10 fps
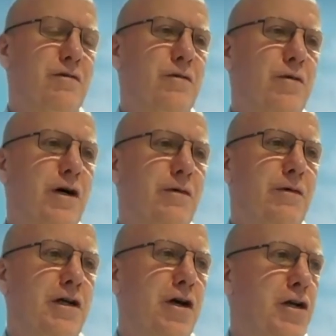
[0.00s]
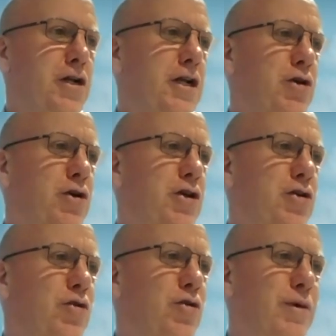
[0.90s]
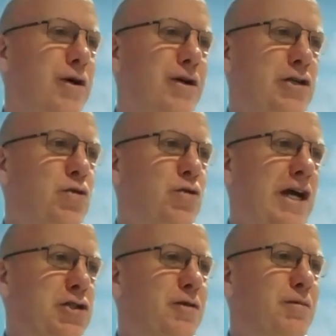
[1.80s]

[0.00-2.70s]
well, I, I, didn't know you couldn't burn natural gas